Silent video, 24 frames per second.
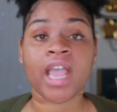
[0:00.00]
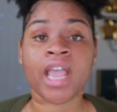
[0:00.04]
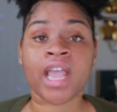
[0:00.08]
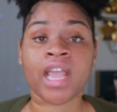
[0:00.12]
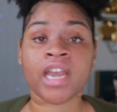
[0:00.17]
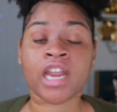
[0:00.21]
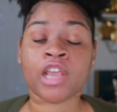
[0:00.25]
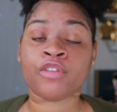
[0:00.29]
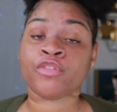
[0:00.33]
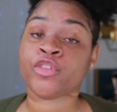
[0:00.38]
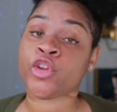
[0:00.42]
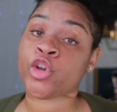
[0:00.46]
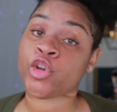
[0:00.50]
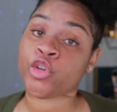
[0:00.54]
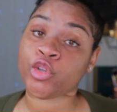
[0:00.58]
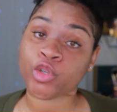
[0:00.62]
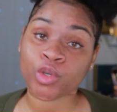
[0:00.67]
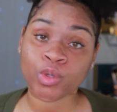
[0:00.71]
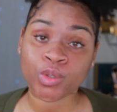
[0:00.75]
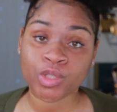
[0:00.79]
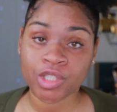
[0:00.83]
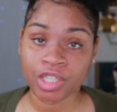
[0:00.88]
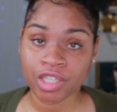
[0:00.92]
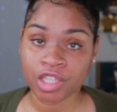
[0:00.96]
And if you're
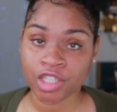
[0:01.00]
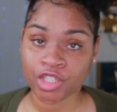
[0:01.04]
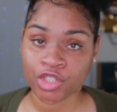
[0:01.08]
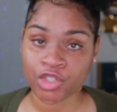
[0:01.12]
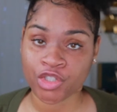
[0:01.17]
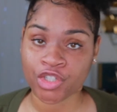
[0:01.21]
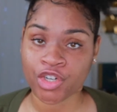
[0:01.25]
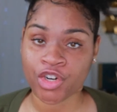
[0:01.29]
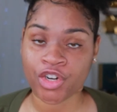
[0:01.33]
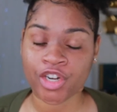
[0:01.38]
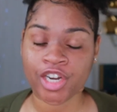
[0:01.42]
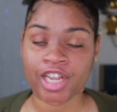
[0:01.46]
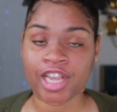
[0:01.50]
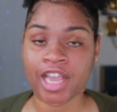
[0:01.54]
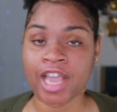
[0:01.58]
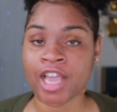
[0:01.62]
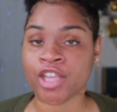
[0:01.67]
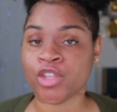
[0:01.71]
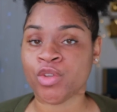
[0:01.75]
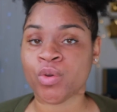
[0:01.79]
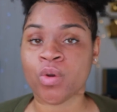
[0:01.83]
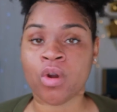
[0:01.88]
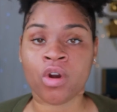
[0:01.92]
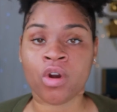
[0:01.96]
new to this journey
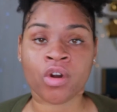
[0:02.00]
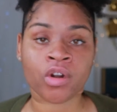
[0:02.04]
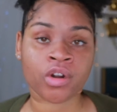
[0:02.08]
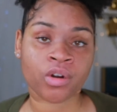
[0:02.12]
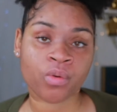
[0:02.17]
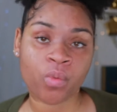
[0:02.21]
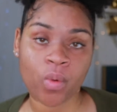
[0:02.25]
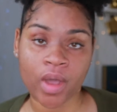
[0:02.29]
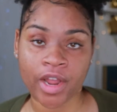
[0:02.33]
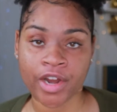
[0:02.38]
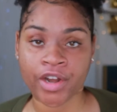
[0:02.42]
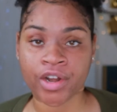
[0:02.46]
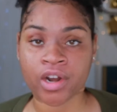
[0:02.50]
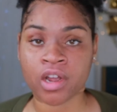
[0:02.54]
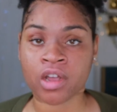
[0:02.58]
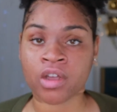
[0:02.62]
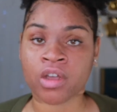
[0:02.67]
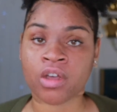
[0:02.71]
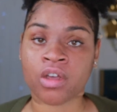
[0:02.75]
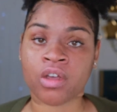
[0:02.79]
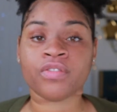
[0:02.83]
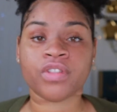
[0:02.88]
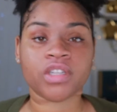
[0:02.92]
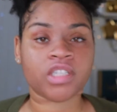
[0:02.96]
and you aren't aware
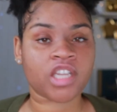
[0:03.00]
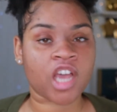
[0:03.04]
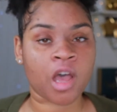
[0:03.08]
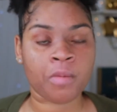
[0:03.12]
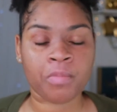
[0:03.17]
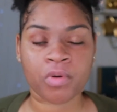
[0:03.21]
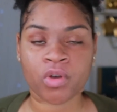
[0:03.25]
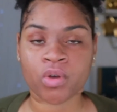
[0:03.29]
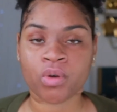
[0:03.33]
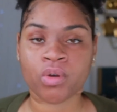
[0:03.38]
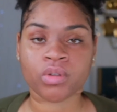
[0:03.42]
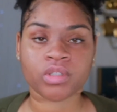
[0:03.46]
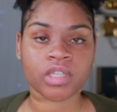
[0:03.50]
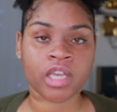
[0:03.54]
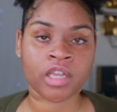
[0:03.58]
of the topicals